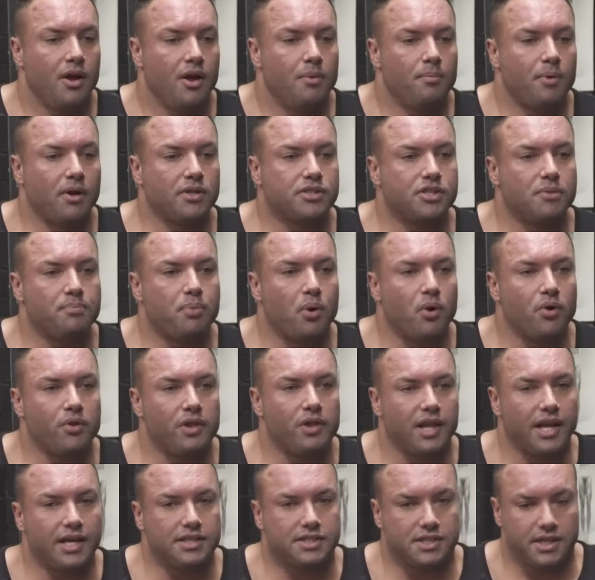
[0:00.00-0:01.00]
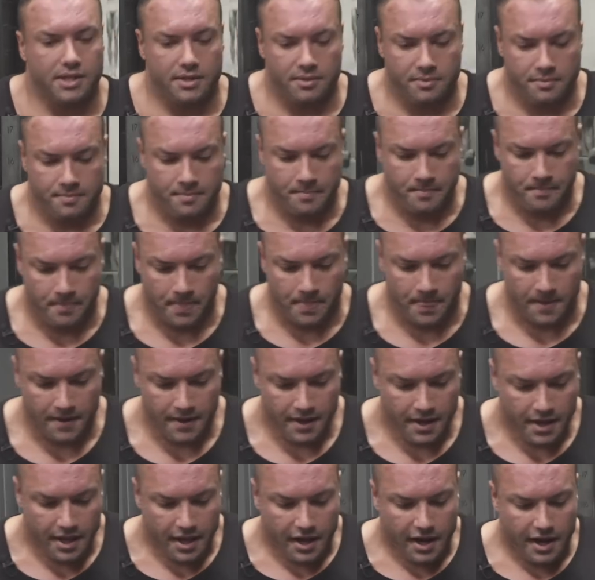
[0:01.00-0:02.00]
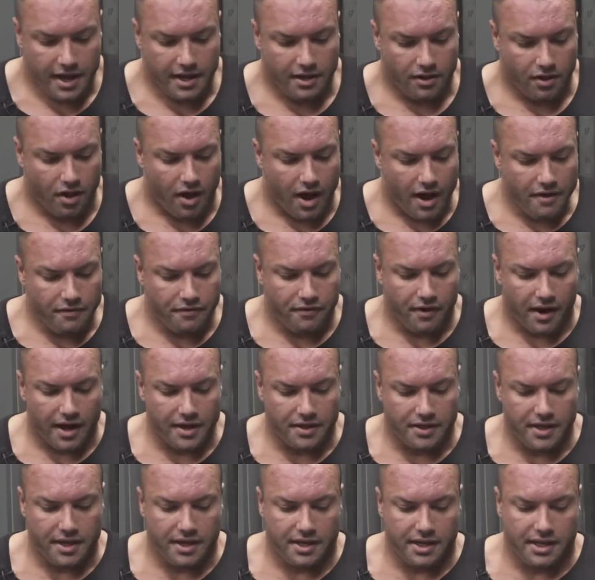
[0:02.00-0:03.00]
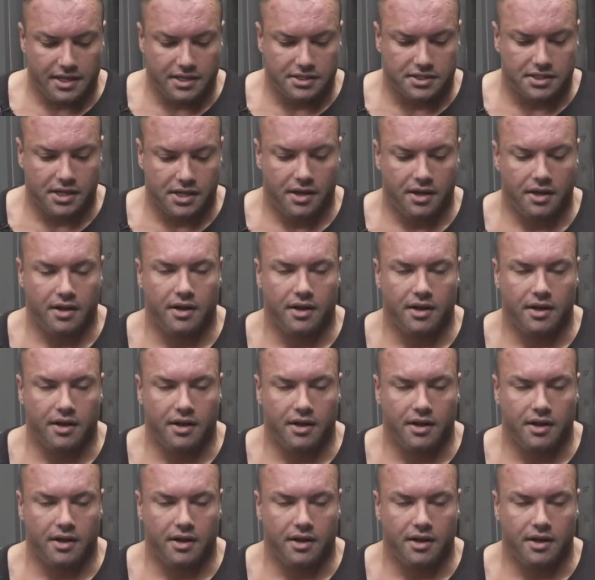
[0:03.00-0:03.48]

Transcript: Most important lesson in life, I think, is